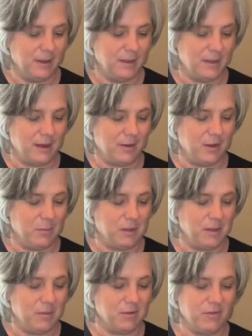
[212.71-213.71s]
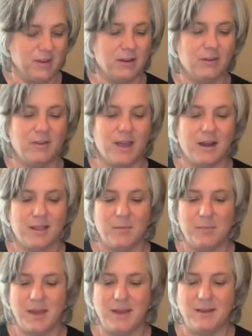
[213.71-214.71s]
and that'll help keep your fingers out of the
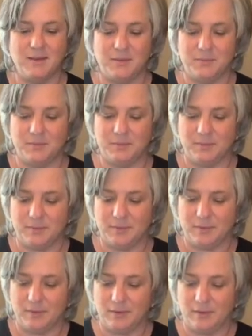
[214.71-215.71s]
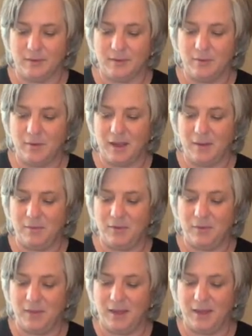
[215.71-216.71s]
paint. What happens
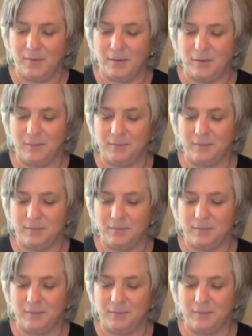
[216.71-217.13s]
with that one?